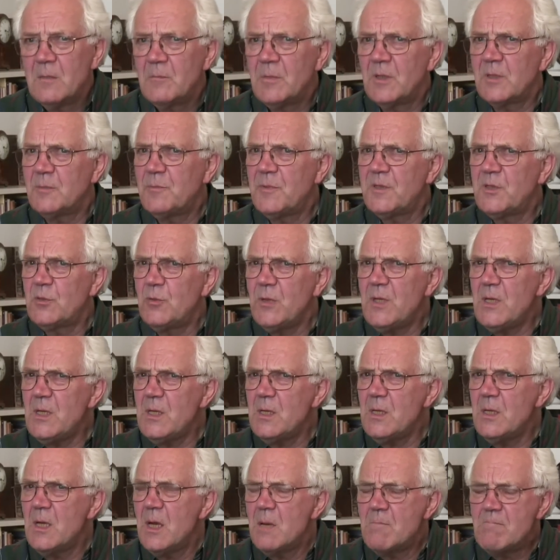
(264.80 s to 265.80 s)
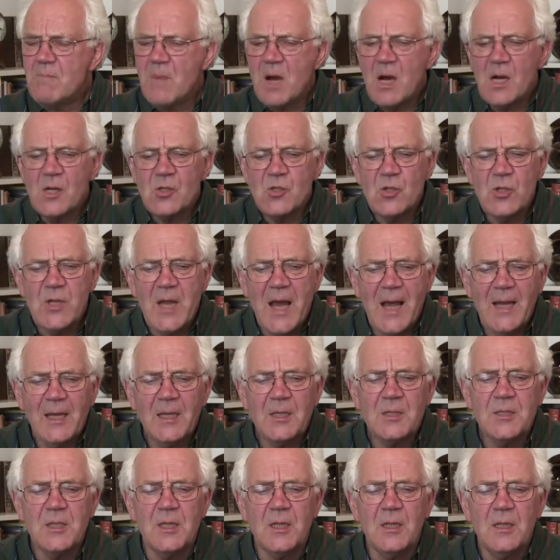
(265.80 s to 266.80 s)
But between
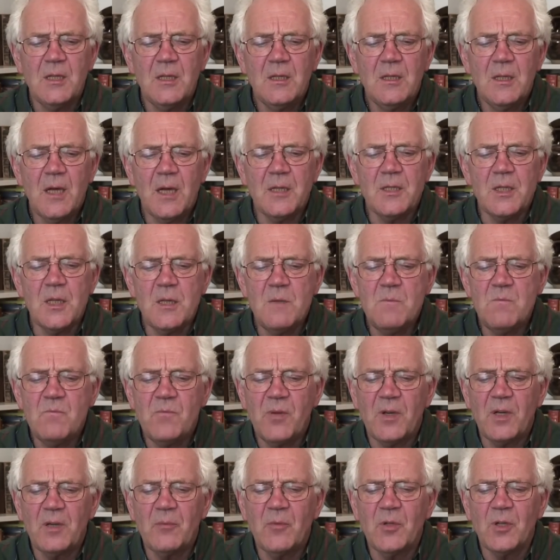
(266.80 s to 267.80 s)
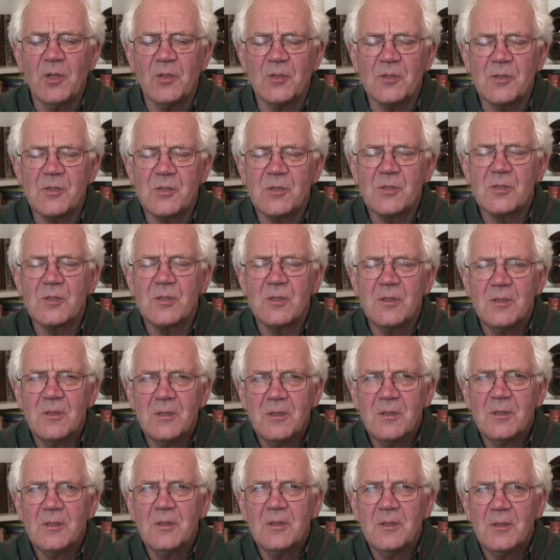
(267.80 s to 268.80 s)
marginality and impermanence
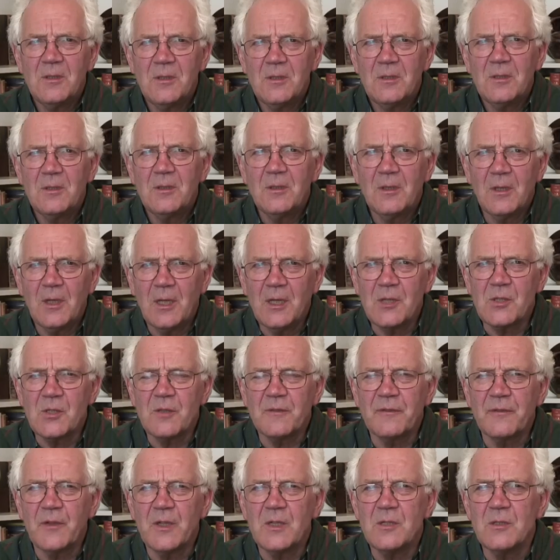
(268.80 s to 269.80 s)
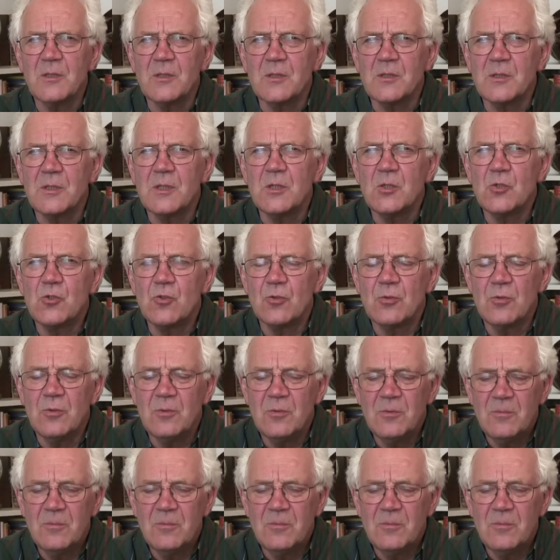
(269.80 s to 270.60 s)
lies a fine distinction.